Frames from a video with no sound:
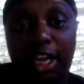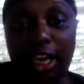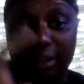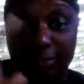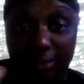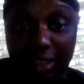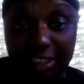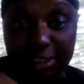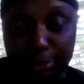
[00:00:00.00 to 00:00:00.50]

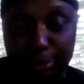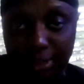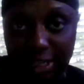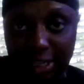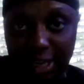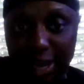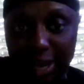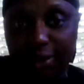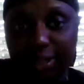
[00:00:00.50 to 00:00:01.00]
If they spit
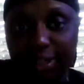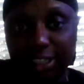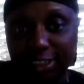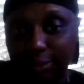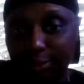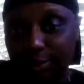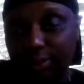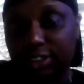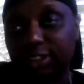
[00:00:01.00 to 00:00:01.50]
it out,
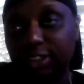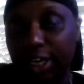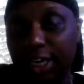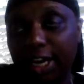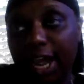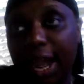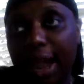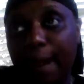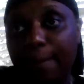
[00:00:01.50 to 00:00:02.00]
guess what's going
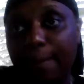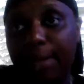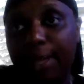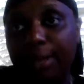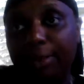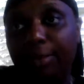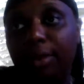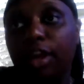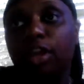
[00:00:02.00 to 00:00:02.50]
to
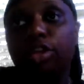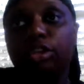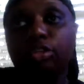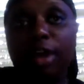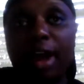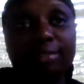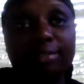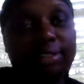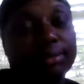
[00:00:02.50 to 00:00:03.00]
happen?
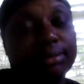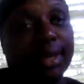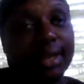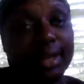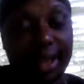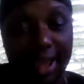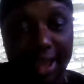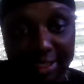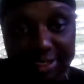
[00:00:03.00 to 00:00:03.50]
You have to
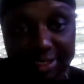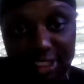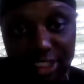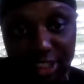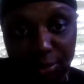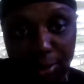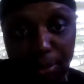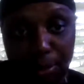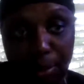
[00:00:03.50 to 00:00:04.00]
make an
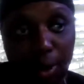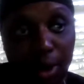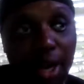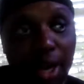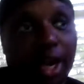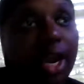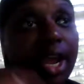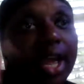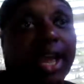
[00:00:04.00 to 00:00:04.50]
accident
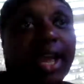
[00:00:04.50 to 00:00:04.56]
report.